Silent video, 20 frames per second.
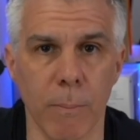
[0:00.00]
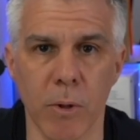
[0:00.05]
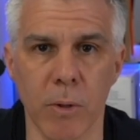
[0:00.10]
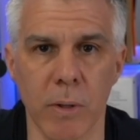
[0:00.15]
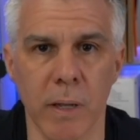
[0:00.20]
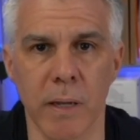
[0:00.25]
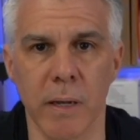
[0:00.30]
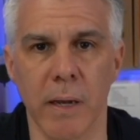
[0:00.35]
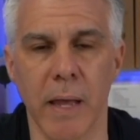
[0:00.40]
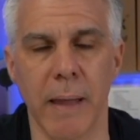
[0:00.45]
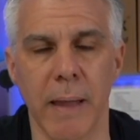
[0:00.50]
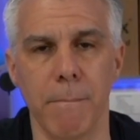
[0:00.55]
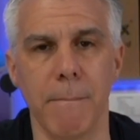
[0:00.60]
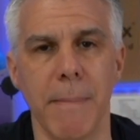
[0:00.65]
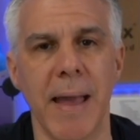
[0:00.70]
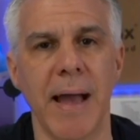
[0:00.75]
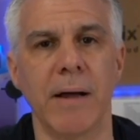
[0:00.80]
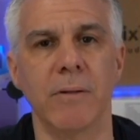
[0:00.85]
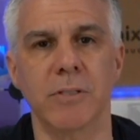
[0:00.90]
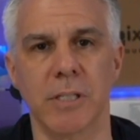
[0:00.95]
at
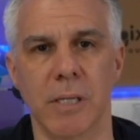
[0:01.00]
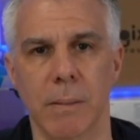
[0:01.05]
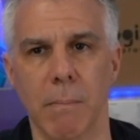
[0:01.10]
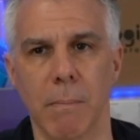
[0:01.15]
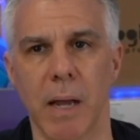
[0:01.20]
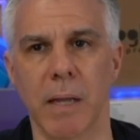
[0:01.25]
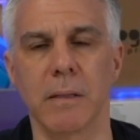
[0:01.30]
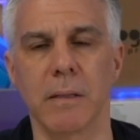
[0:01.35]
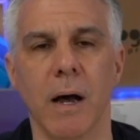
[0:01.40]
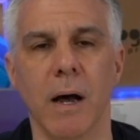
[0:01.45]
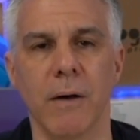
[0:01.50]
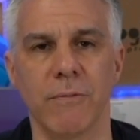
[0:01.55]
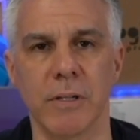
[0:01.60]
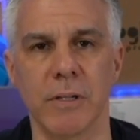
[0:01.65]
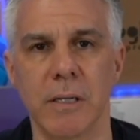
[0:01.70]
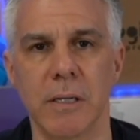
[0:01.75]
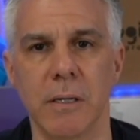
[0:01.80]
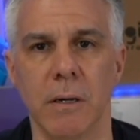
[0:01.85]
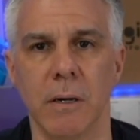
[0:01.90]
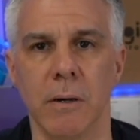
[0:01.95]
mounting my
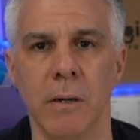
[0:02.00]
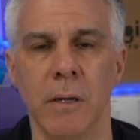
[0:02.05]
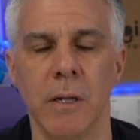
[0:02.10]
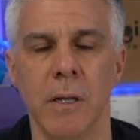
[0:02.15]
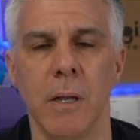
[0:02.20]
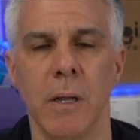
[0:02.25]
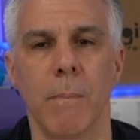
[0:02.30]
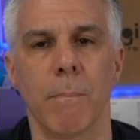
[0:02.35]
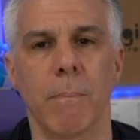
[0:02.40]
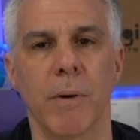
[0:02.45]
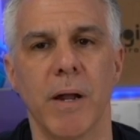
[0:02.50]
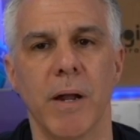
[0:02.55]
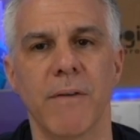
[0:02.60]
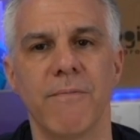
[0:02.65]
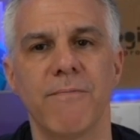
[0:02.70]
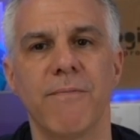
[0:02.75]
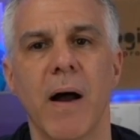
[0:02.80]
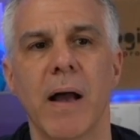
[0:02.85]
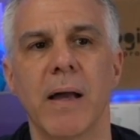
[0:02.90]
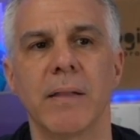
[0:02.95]
lavalier, but I
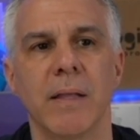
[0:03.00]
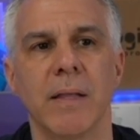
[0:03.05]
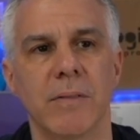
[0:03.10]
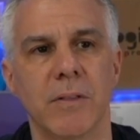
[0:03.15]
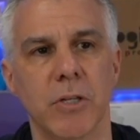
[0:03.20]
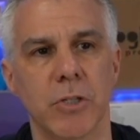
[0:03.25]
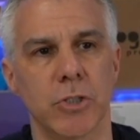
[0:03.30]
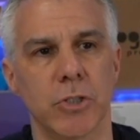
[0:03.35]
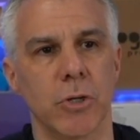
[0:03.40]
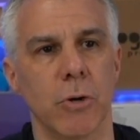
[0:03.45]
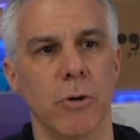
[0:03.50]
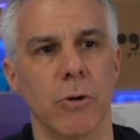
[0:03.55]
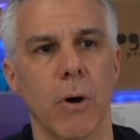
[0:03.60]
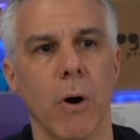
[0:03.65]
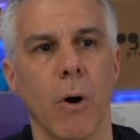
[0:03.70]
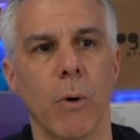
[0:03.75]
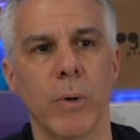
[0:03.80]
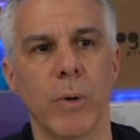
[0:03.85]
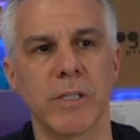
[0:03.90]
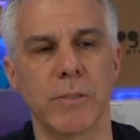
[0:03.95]
find that the shirt
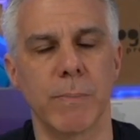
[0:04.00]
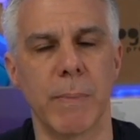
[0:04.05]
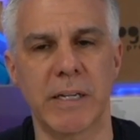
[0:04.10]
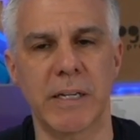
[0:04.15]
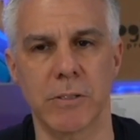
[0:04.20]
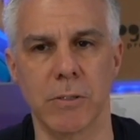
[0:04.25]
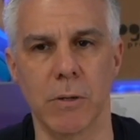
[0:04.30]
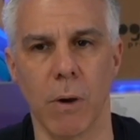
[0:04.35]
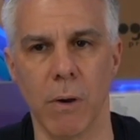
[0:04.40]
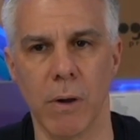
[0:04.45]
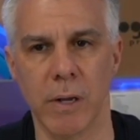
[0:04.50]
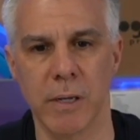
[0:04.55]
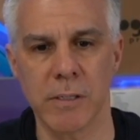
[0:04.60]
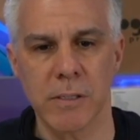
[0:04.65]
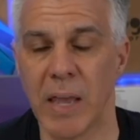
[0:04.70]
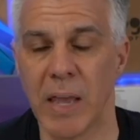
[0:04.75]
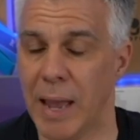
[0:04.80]
always makes noise.